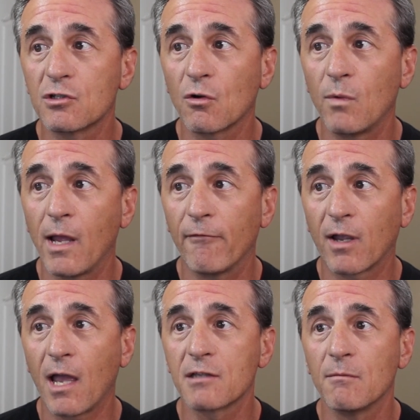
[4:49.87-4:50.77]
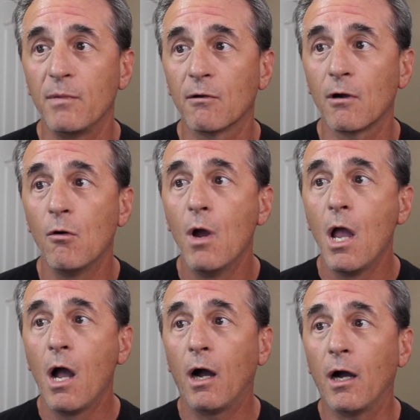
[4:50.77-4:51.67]
So we have a Casimiro
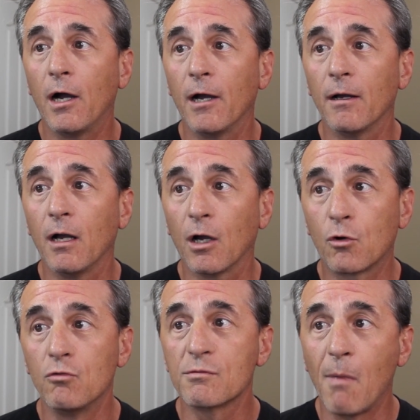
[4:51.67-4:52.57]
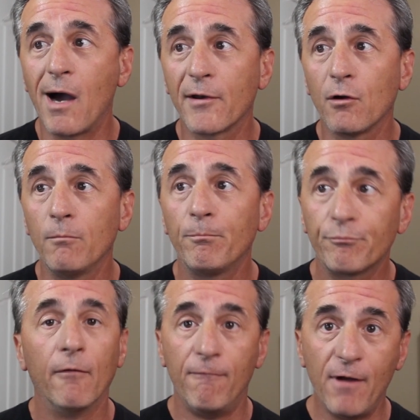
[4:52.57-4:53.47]
Cusmano,
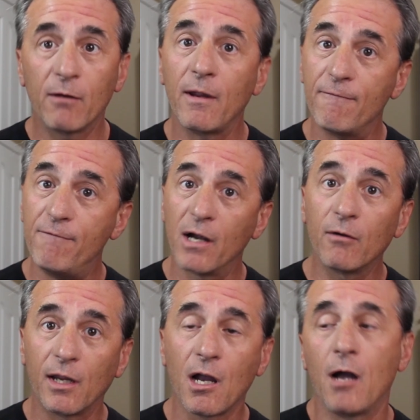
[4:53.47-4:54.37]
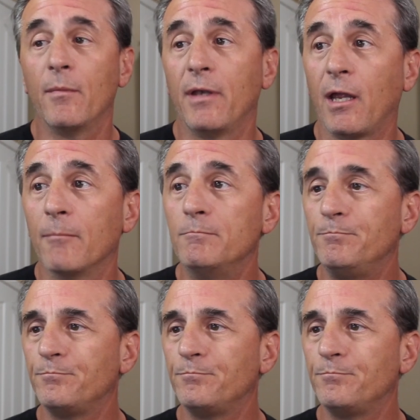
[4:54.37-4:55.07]
very, very common name.